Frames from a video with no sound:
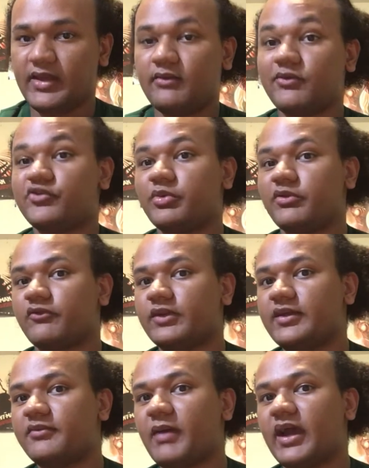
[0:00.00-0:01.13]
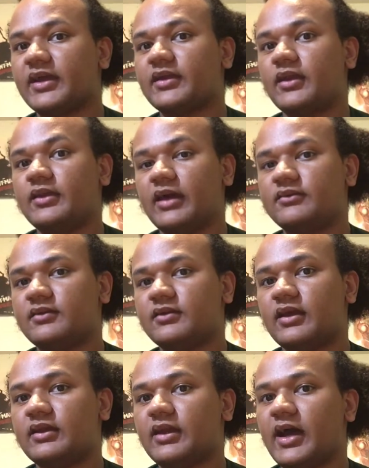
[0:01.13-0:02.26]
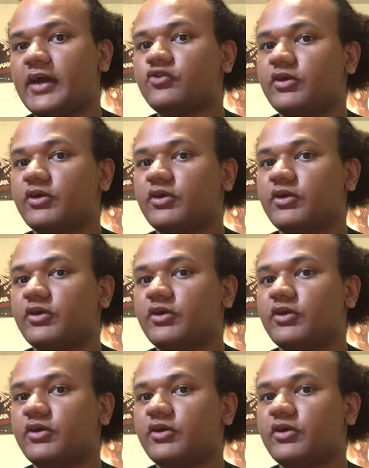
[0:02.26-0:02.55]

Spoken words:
which was released back in 1989,